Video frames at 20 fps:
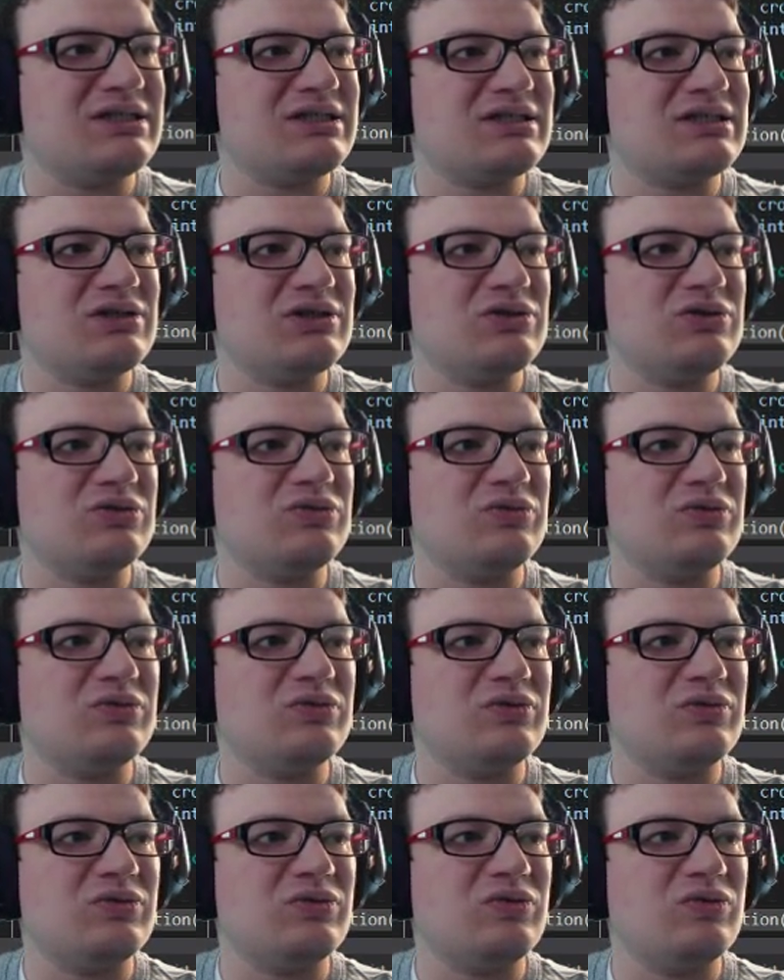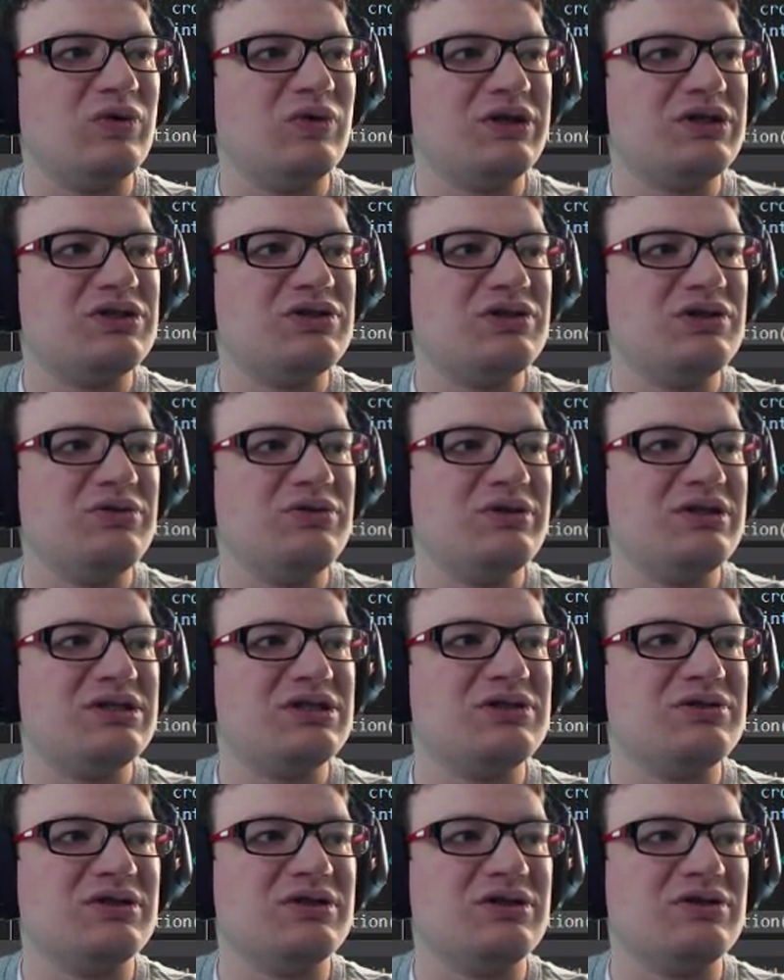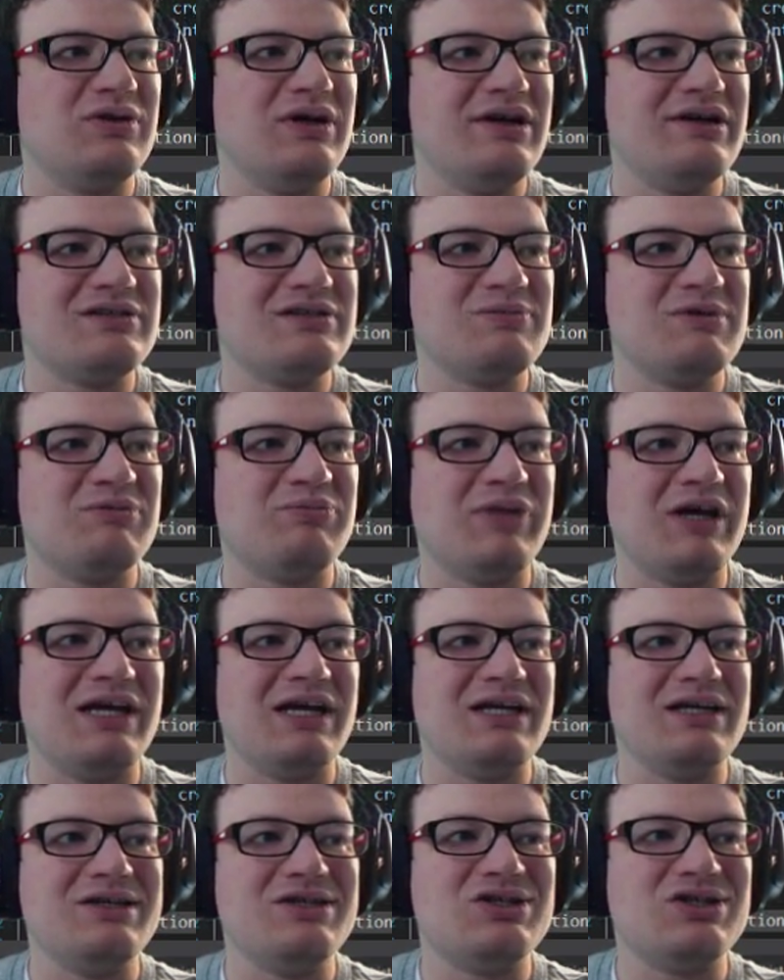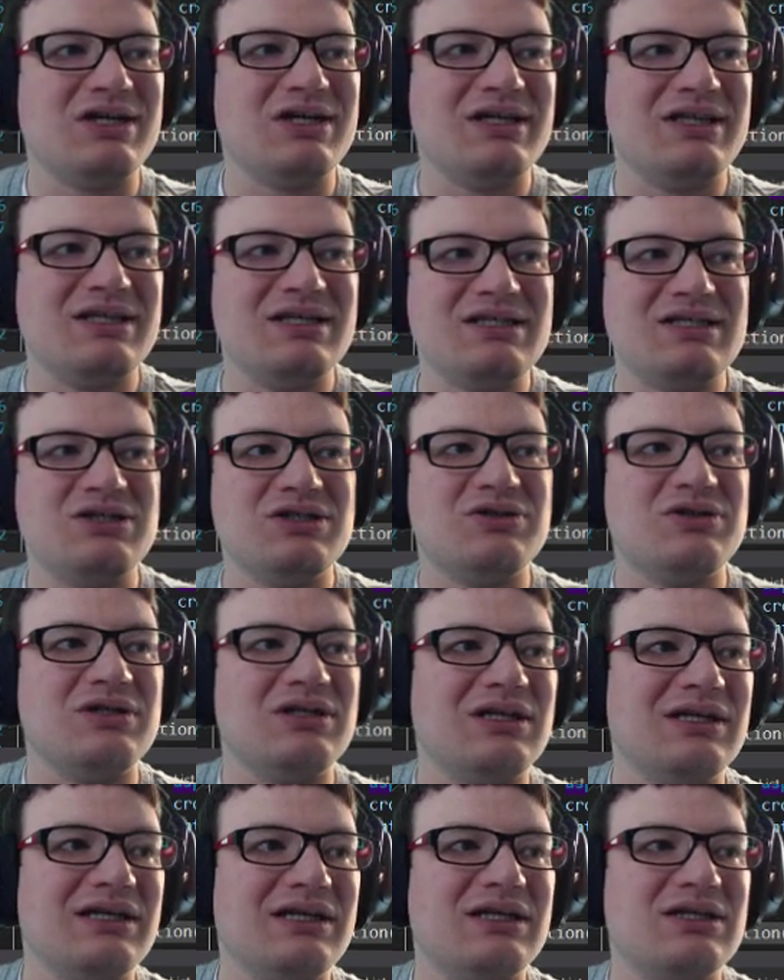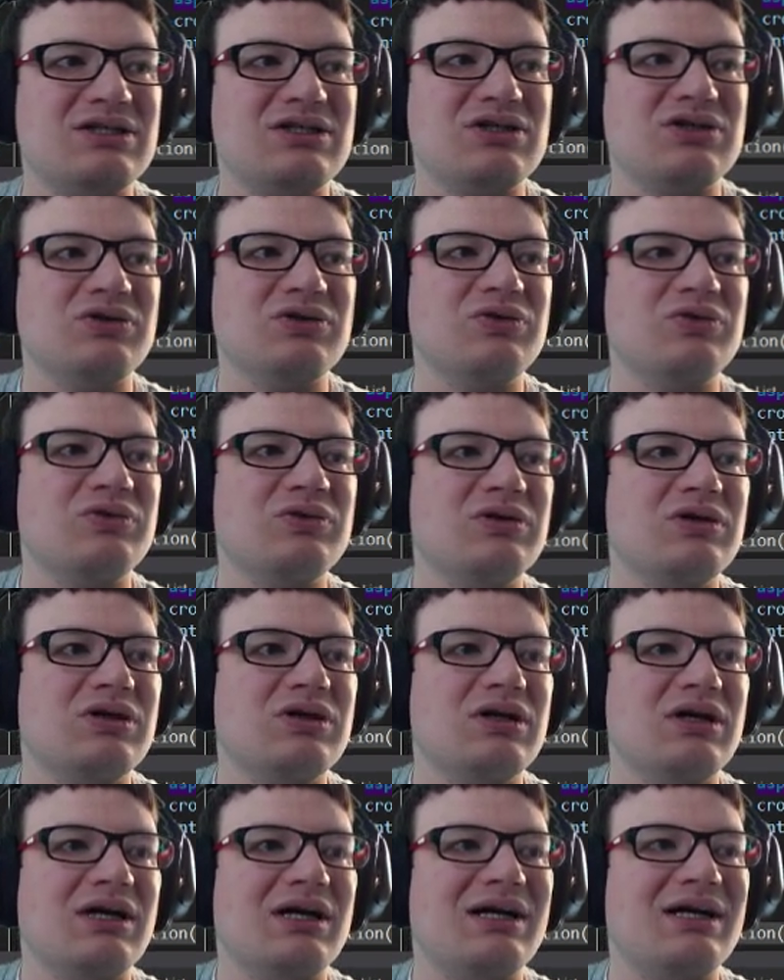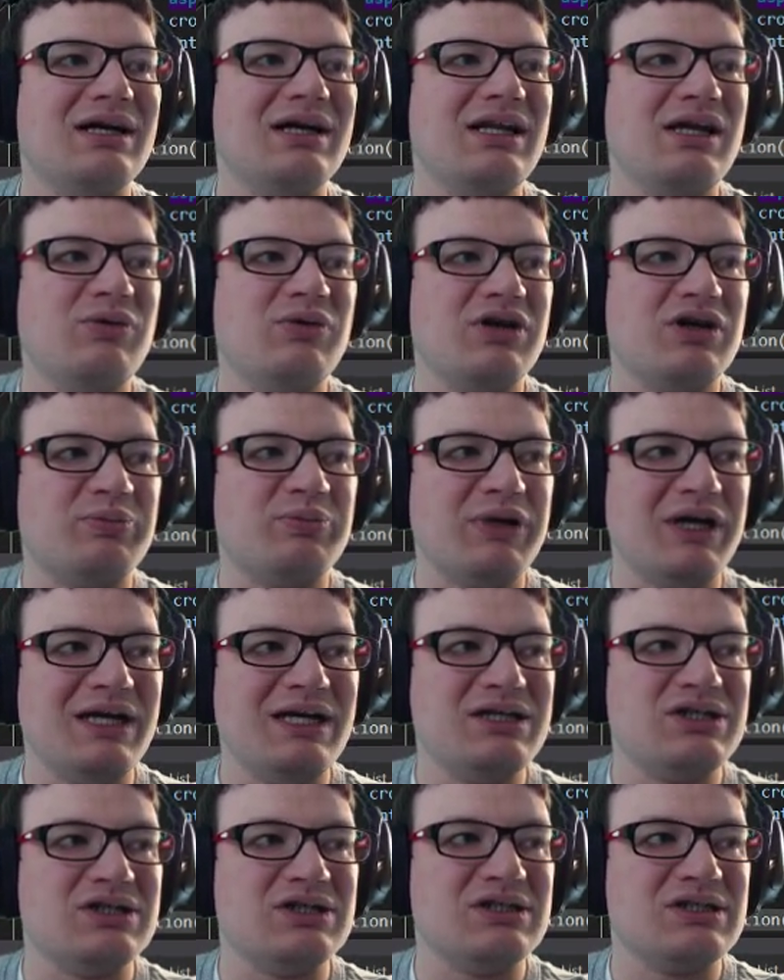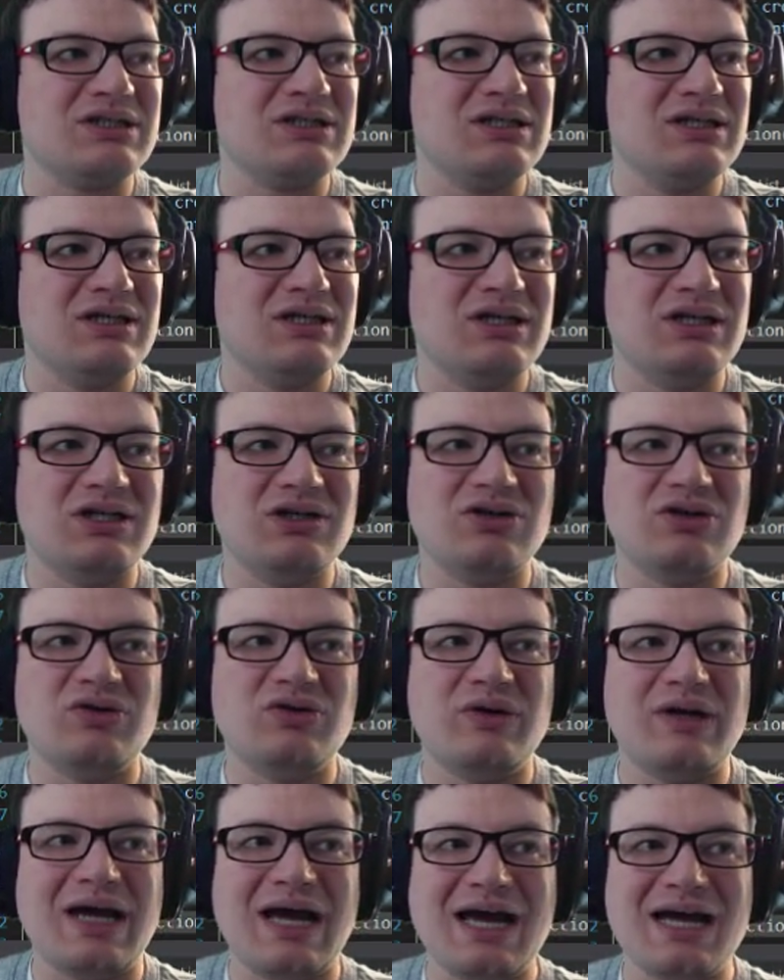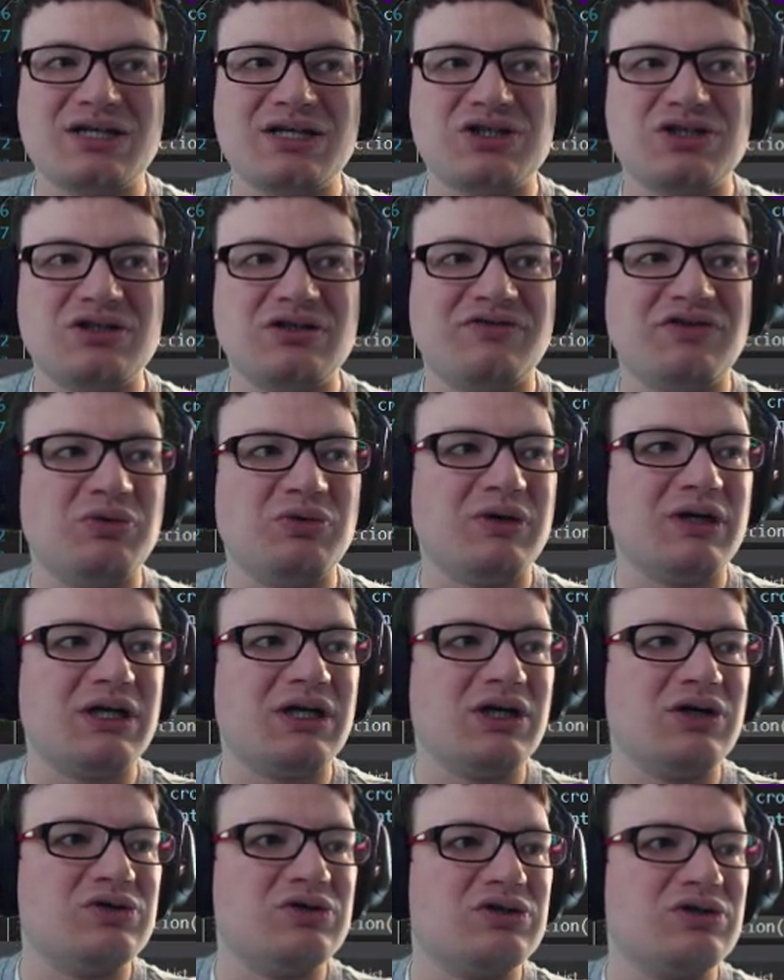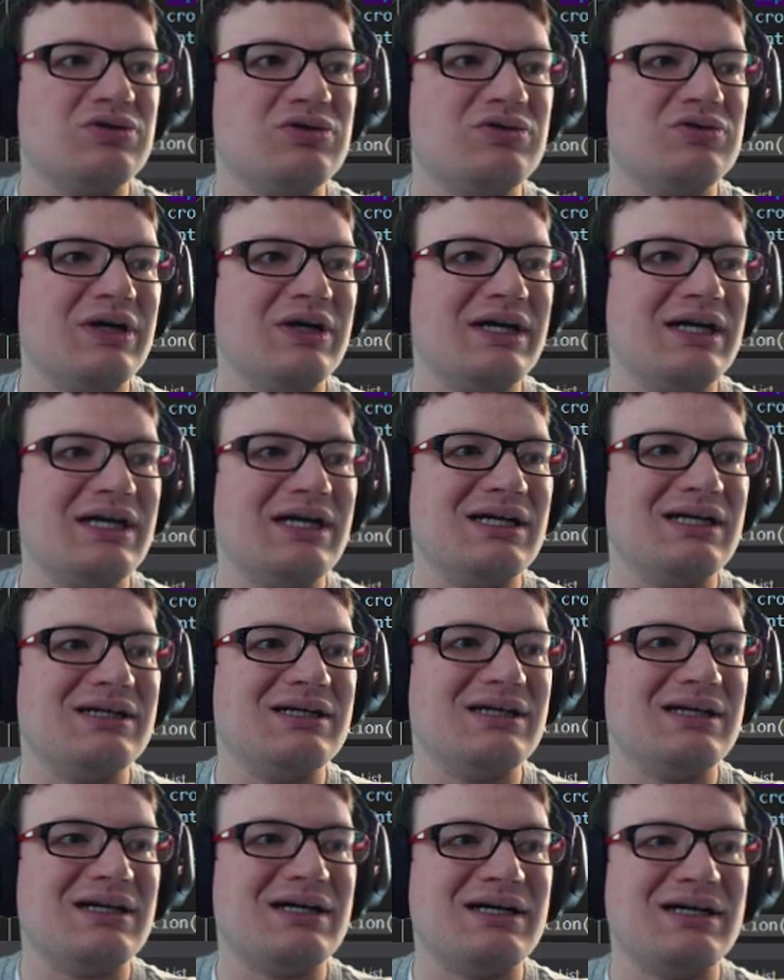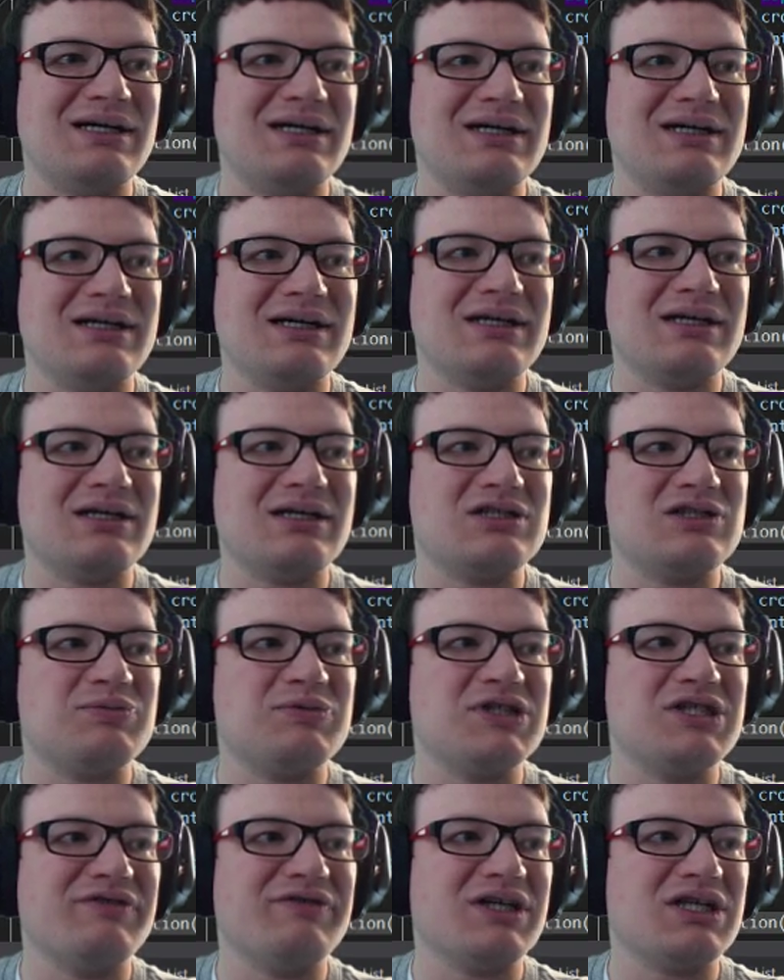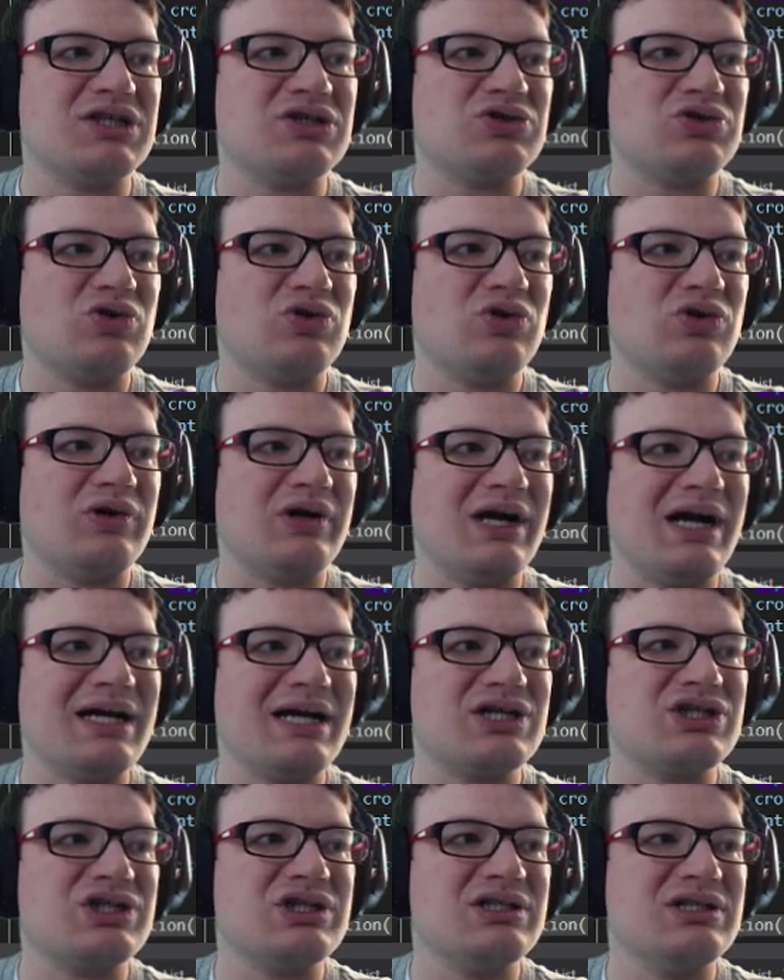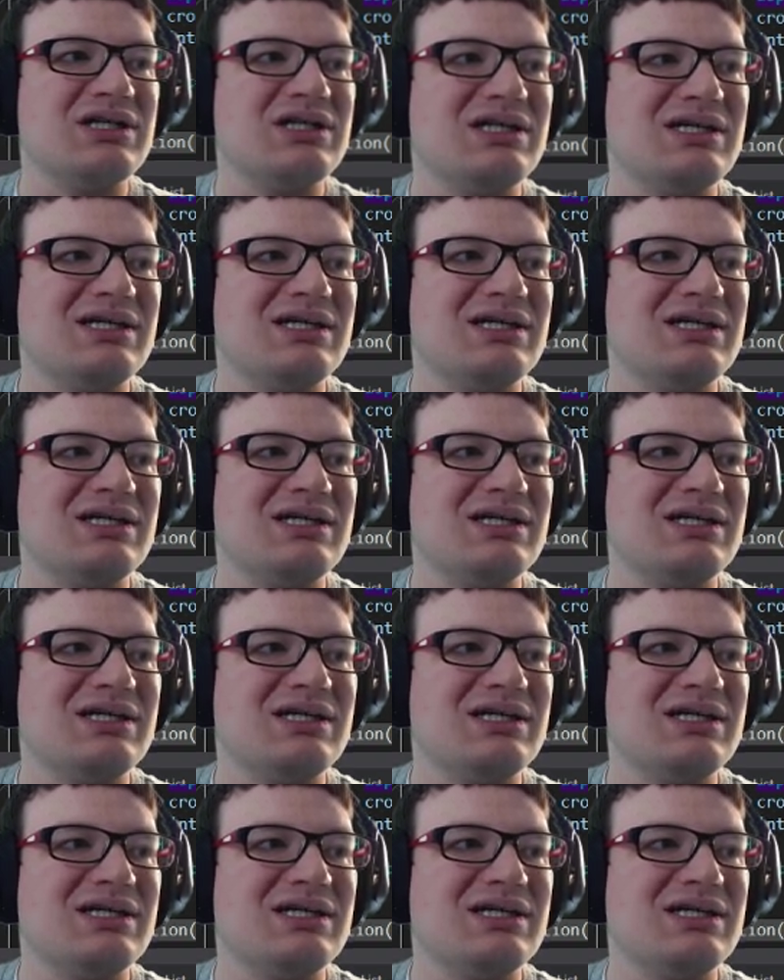So what you do is you can do ASP page, and this you can link to any one of your pages. You can do an action if you want to go to a specific controller action.